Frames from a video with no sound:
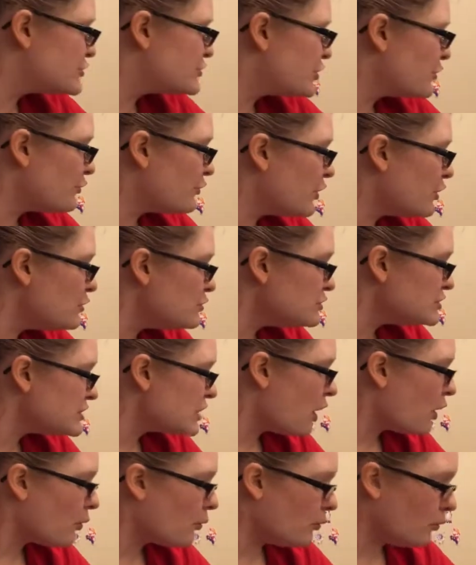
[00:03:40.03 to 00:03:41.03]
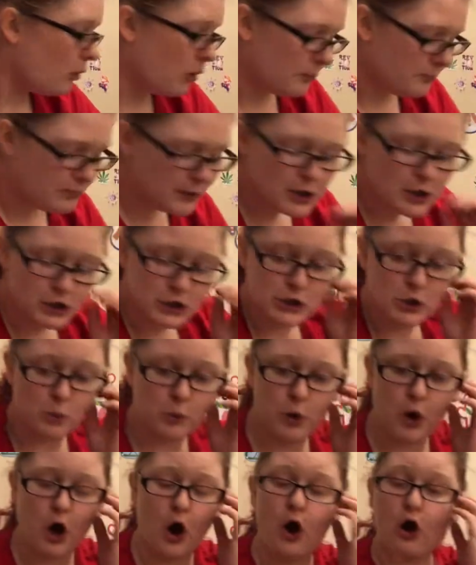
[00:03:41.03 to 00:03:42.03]
So those books
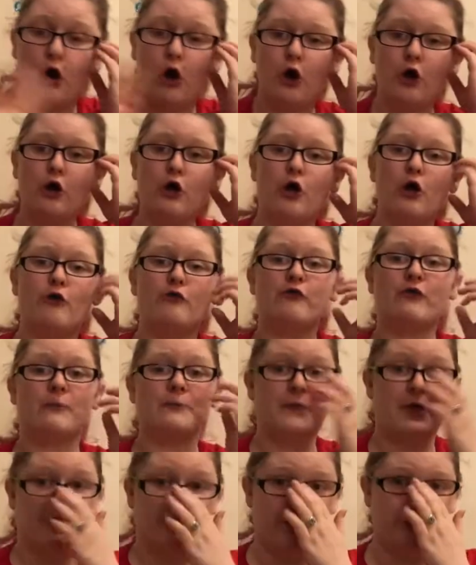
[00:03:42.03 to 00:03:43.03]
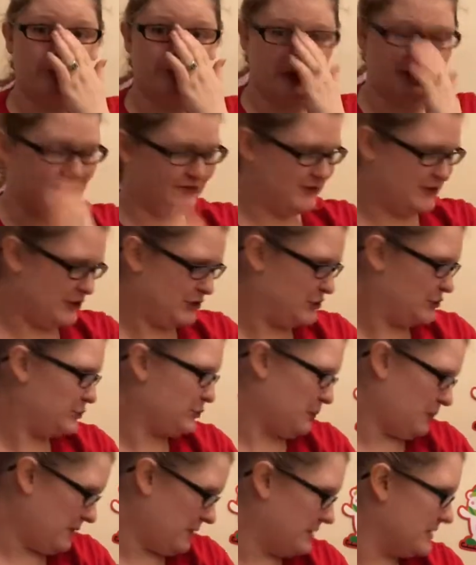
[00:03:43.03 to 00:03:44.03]
were all from thrift
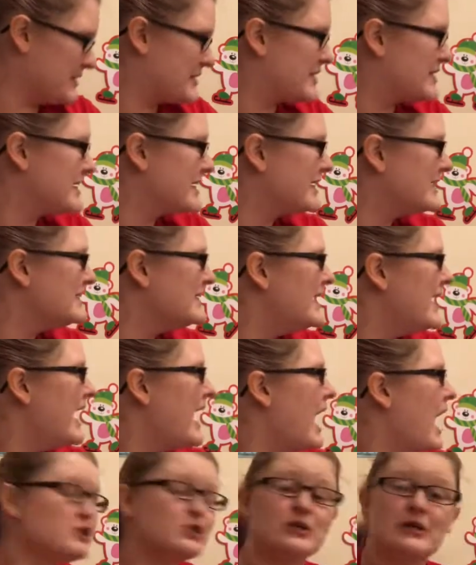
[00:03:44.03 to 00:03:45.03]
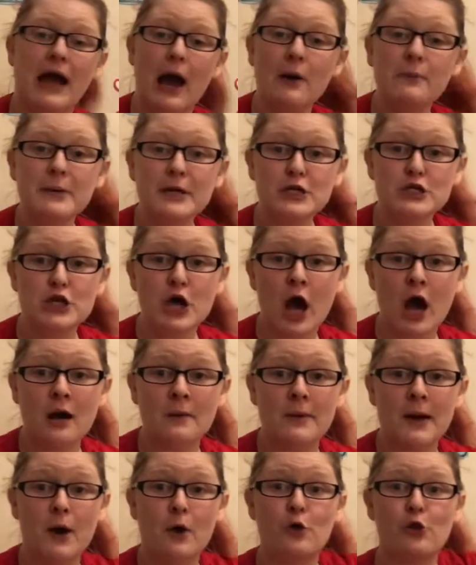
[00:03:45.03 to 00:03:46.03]
stores. So now I'm gonna talk
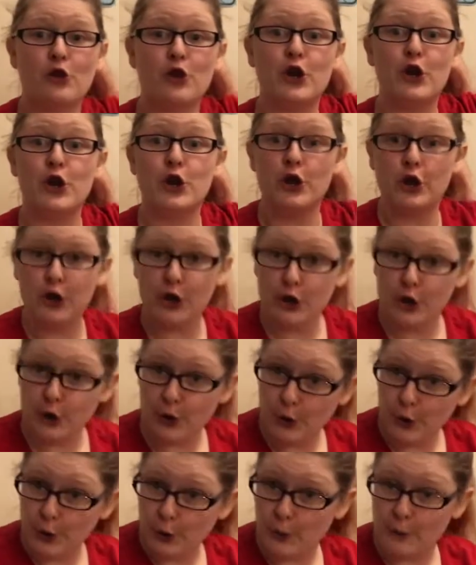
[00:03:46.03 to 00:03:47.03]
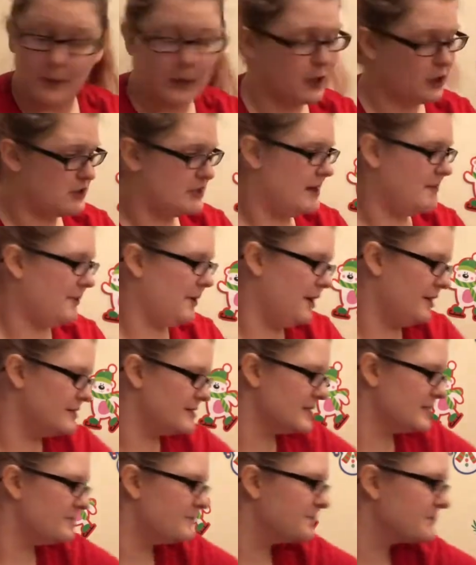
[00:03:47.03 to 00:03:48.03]
about the new books I
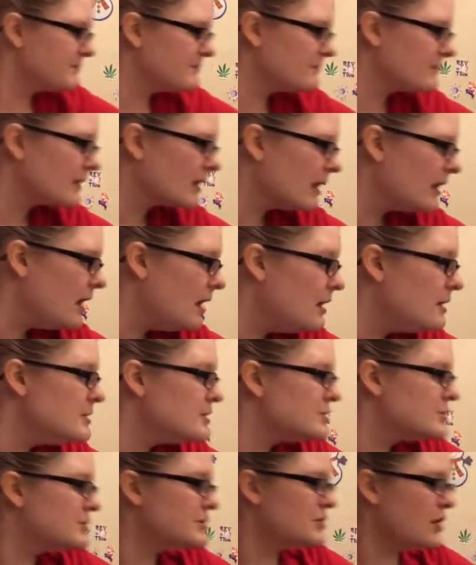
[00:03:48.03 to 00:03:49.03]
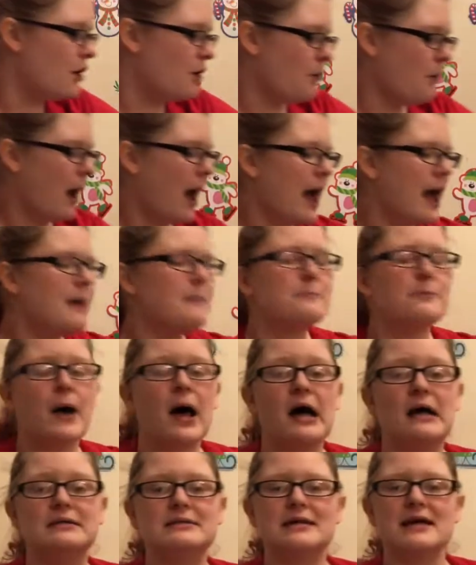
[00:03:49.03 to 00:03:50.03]
bought. So I
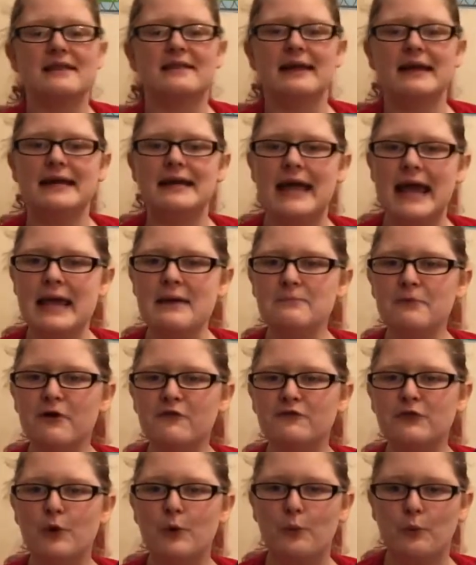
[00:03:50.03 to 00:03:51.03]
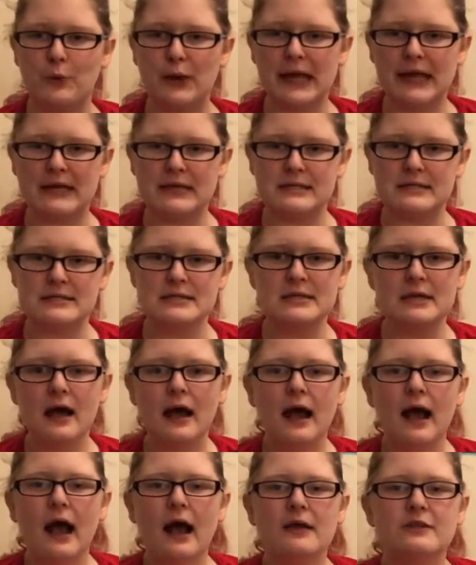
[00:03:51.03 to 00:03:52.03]
bought The Name of the Wind.
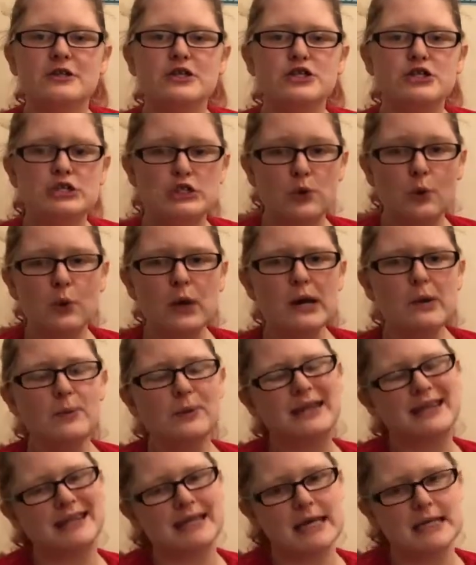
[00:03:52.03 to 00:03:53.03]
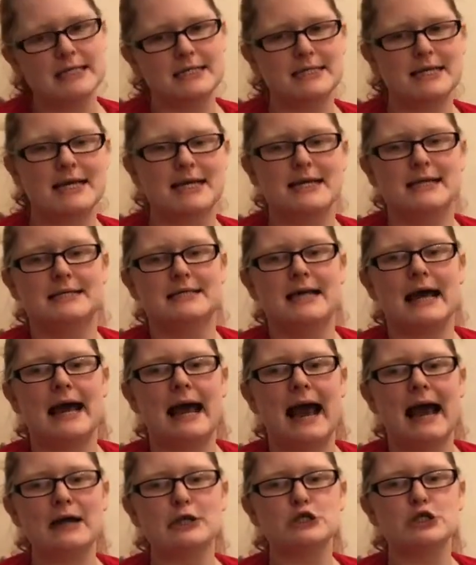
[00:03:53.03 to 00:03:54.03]
The story with this is I
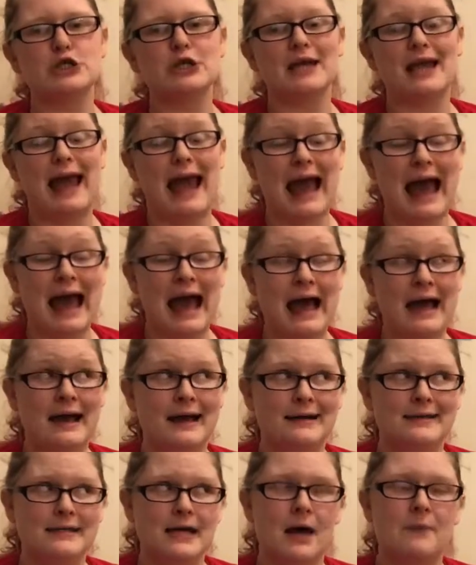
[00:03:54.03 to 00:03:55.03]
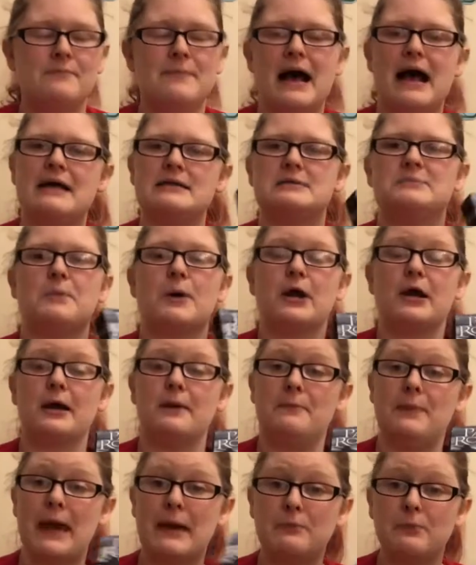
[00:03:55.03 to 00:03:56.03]
actually had a mass
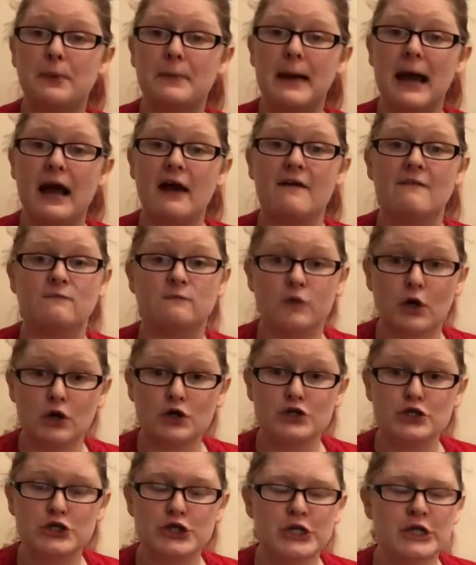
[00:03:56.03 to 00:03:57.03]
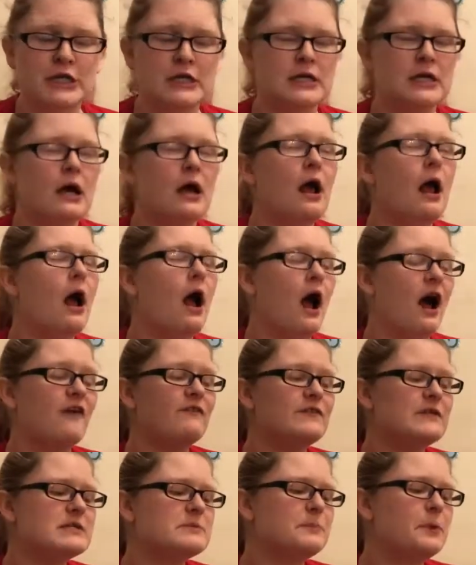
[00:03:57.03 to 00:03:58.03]
market paperback version
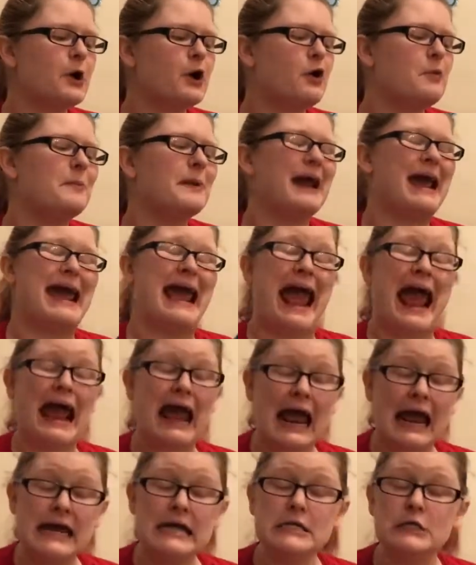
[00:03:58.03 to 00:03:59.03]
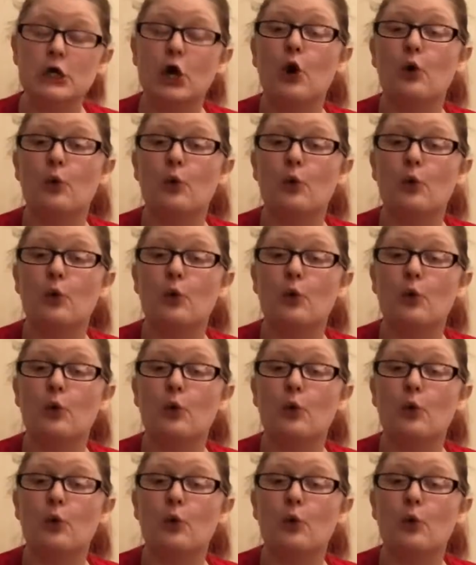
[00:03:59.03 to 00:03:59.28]
of this book, but I hate